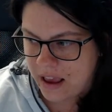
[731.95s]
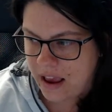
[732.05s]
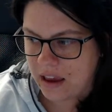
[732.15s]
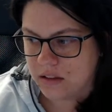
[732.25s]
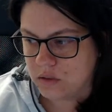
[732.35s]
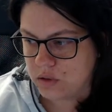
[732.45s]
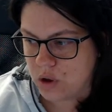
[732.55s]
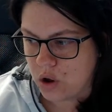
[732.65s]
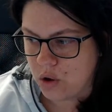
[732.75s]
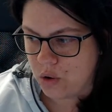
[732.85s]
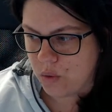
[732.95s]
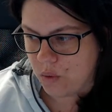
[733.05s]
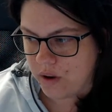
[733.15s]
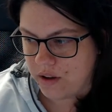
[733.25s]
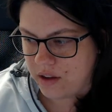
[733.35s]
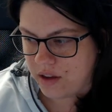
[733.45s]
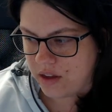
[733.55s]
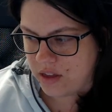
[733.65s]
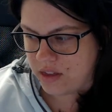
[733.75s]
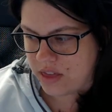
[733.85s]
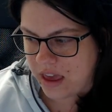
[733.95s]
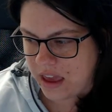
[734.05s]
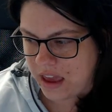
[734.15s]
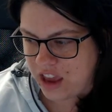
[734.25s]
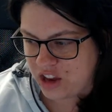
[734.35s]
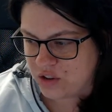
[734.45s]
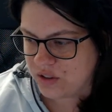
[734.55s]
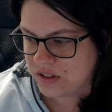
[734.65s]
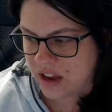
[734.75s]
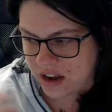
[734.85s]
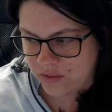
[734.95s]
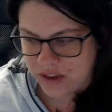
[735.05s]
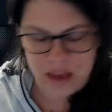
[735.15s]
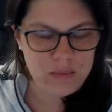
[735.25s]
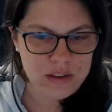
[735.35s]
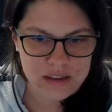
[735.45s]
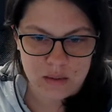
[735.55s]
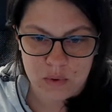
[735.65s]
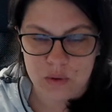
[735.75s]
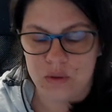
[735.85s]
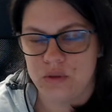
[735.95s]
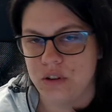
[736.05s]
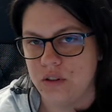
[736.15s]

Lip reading: and so they just kind of came to the same conclusion.